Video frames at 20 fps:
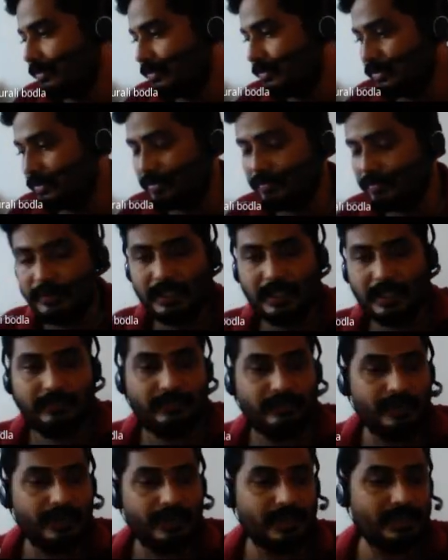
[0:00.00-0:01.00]
so we have
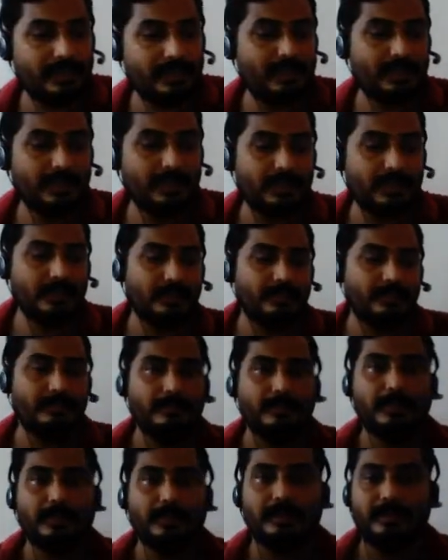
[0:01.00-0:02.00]
finished
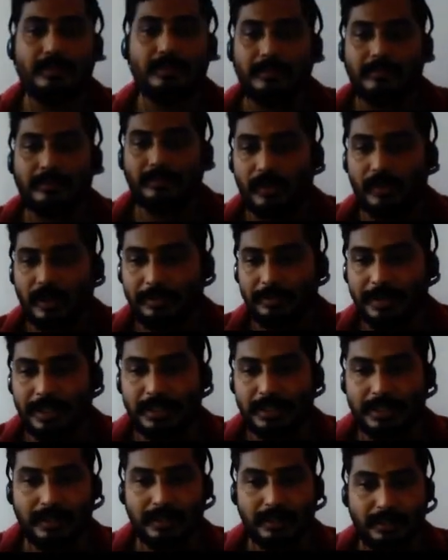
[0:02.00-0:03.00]

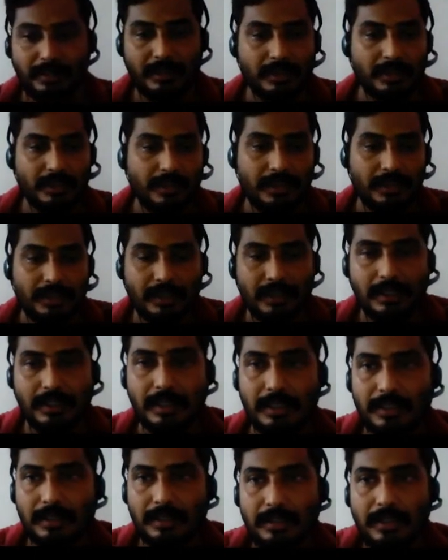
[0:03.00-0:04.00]
vibrations, and
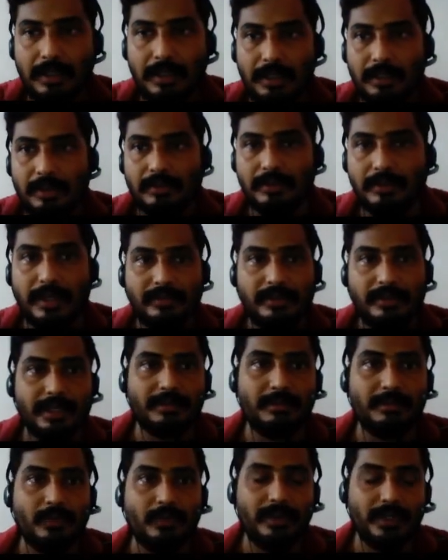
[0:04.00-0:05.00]
today we are
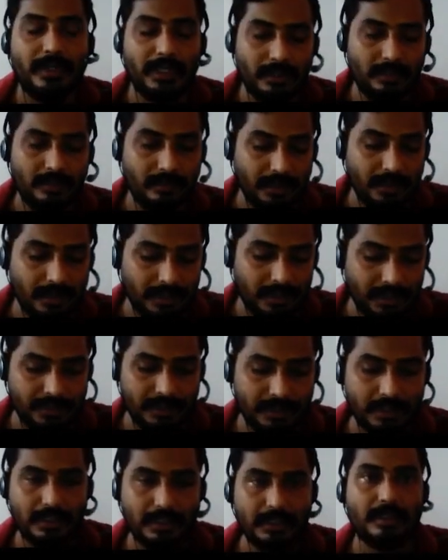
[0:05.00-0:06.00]
moving into the
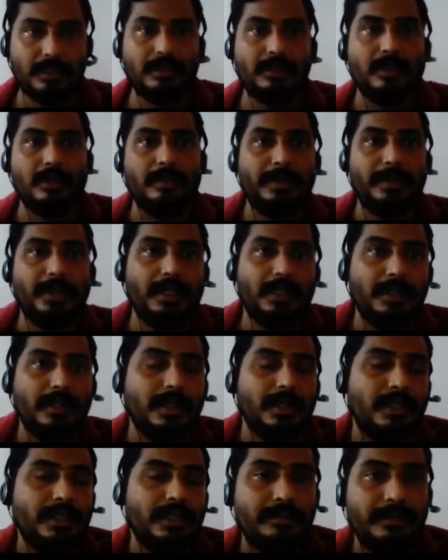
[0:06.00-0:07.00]
next topic,
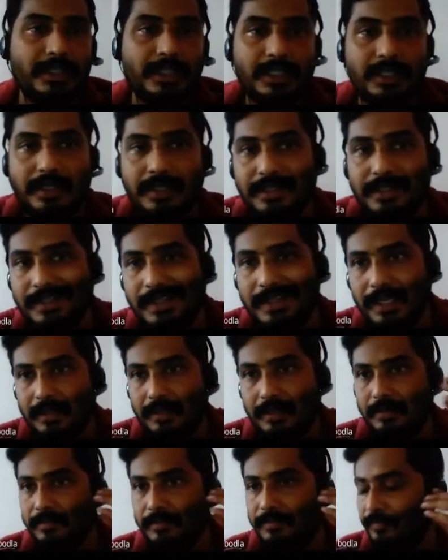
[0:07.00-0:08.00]
that is mission
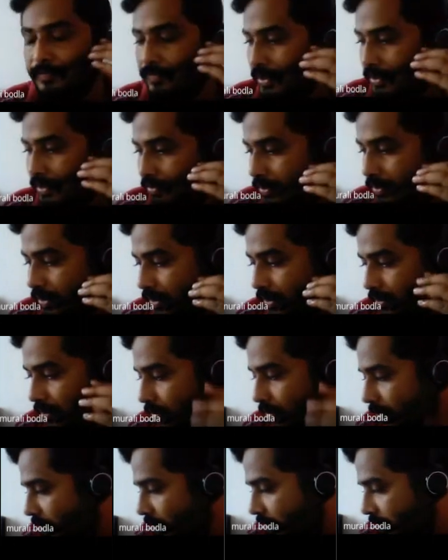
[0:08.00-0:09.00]
design. Okay,
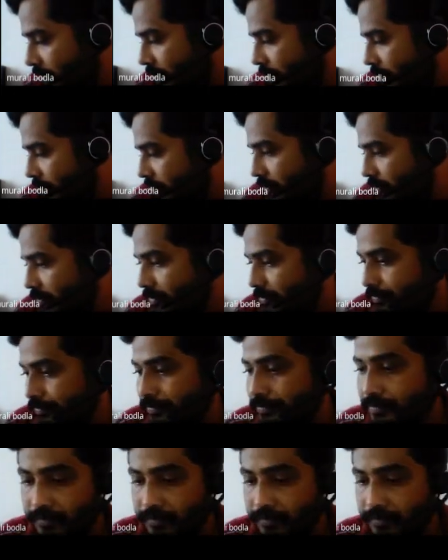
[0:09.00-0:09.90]
so